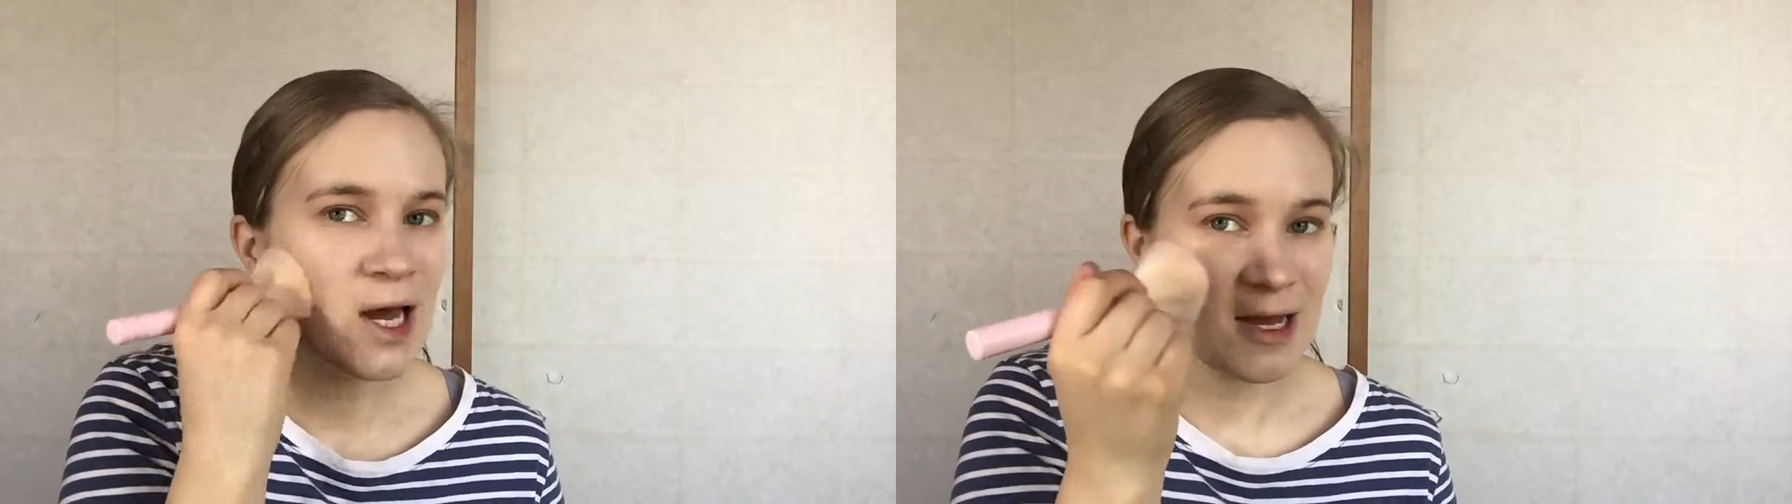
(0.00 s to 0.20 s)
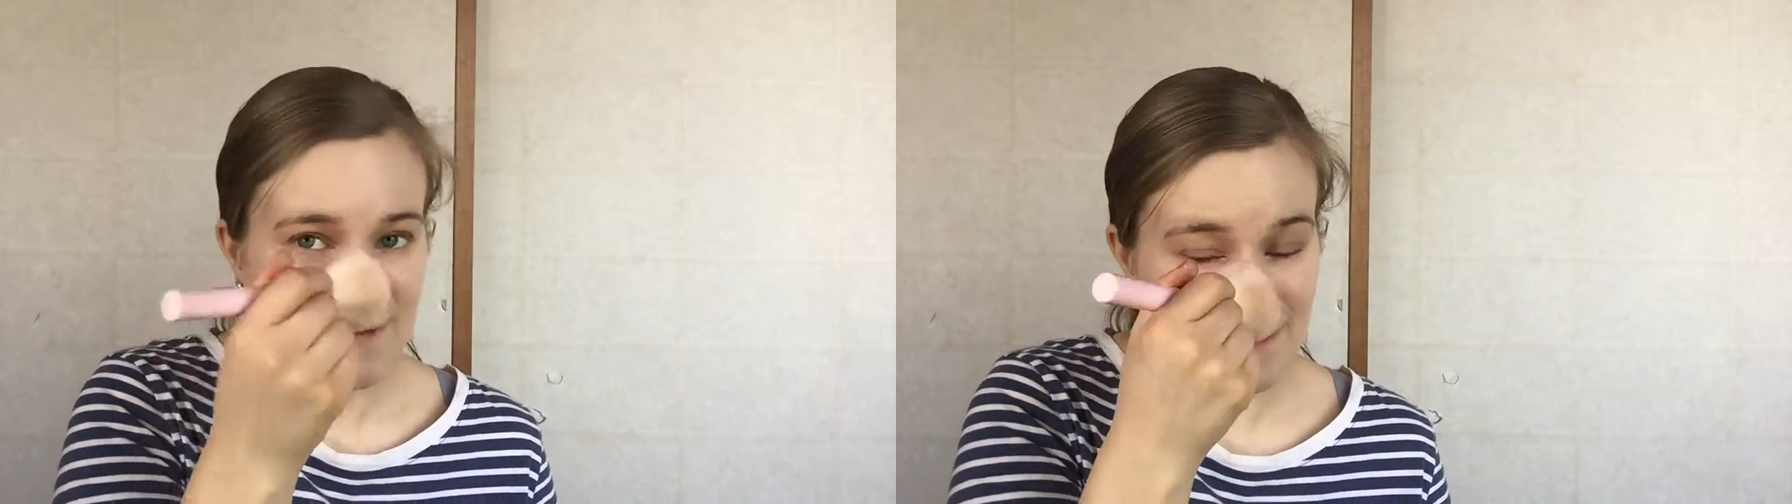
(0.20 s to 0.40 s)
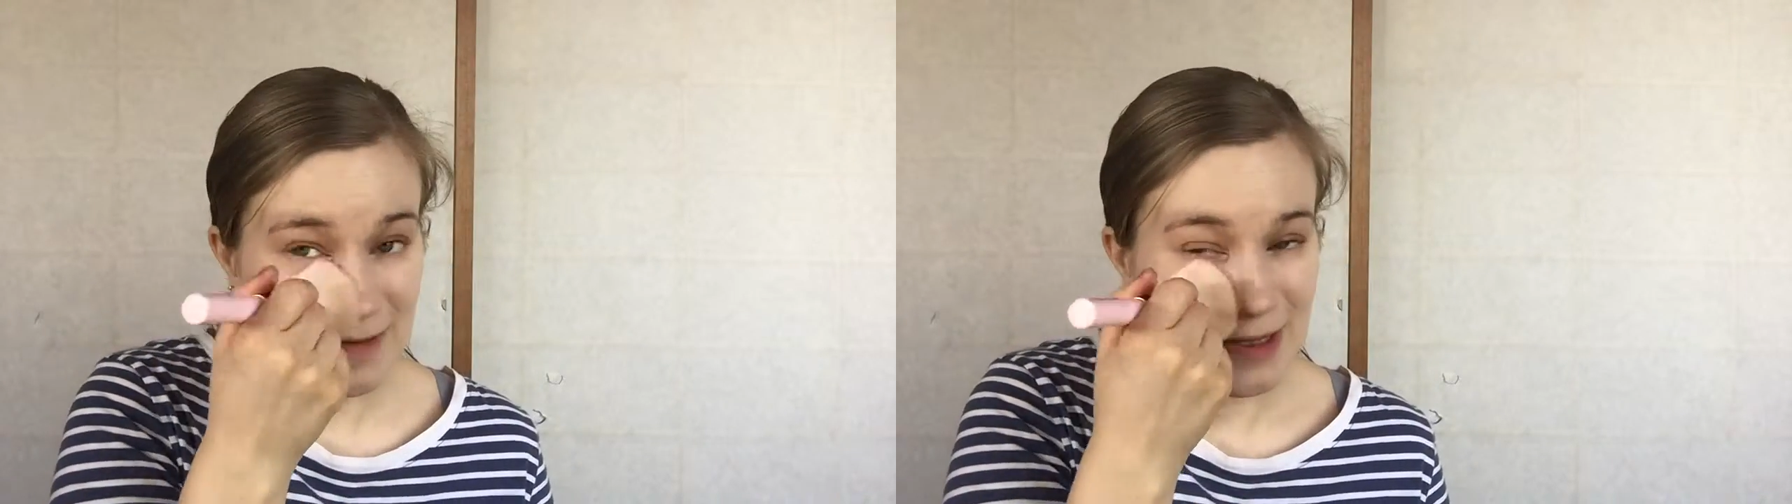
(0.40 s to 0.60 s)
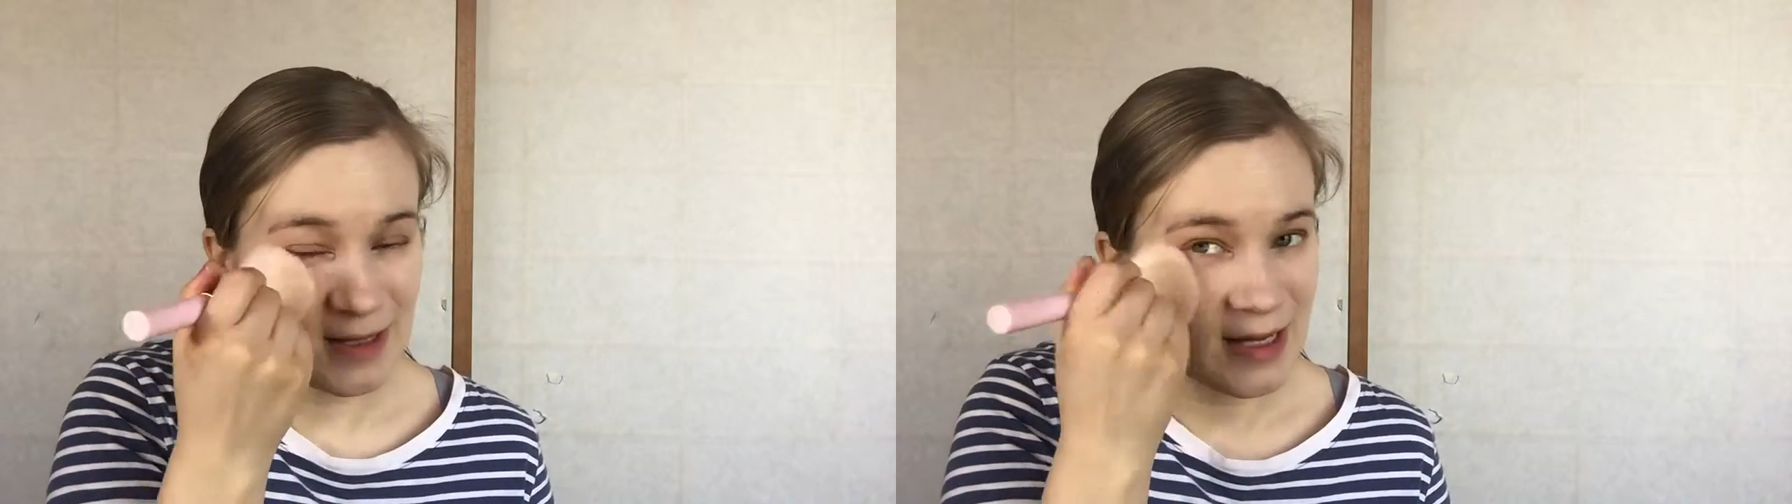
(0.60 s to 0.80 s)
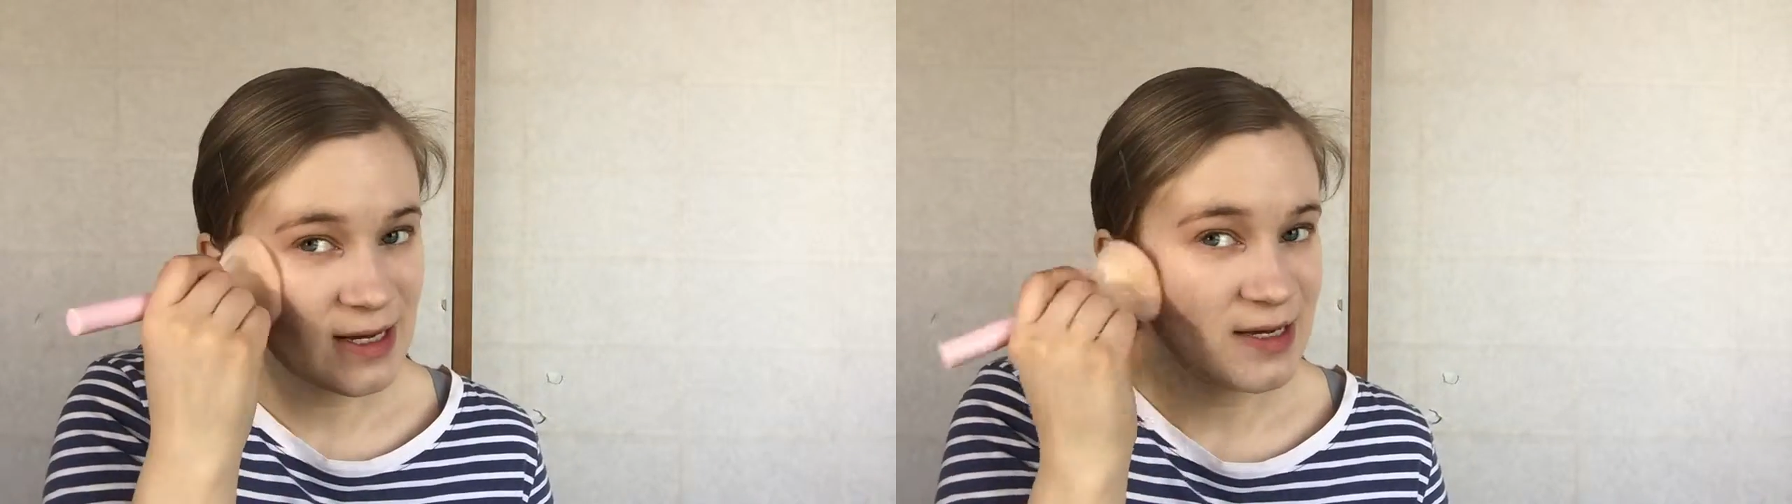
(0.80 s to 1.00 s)
I feel
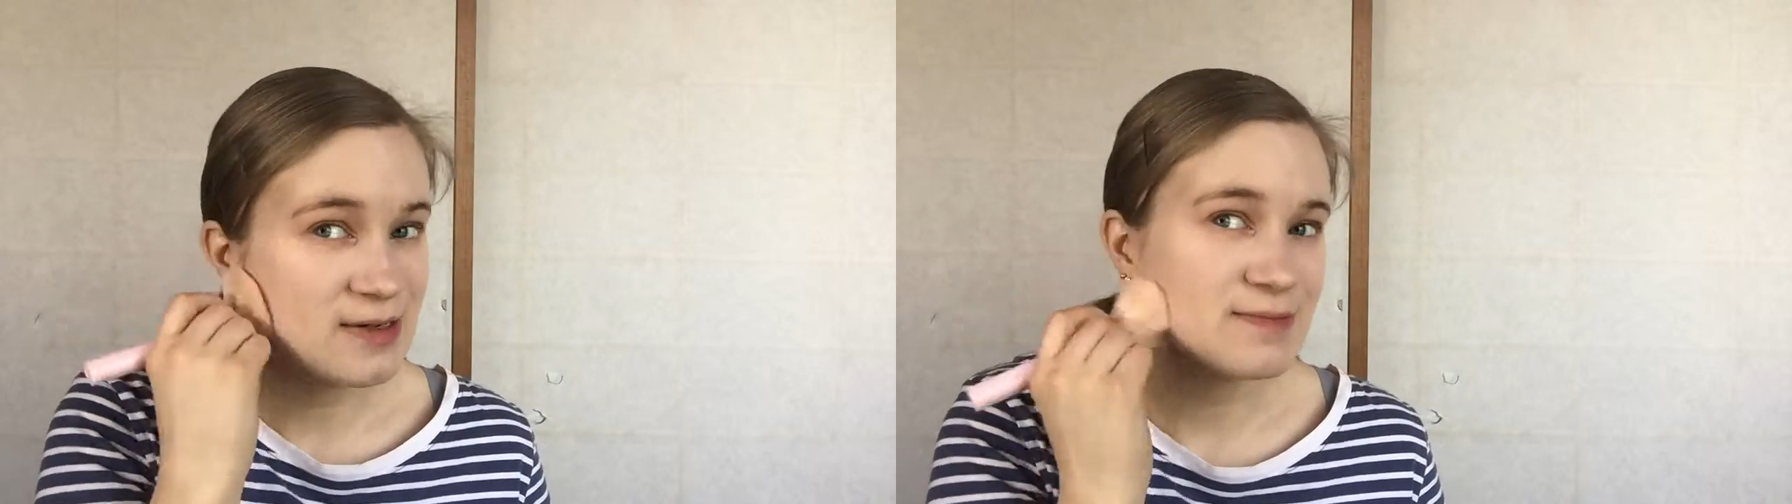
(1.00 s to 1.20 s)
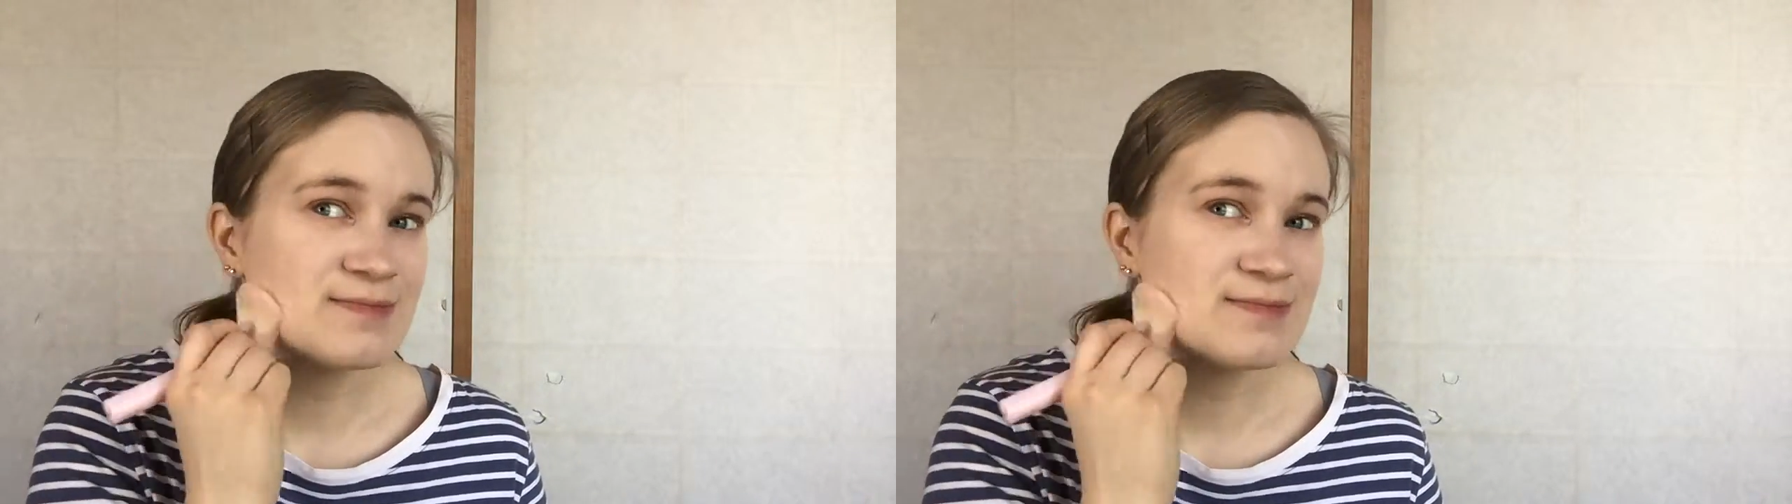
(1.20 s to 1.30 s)
like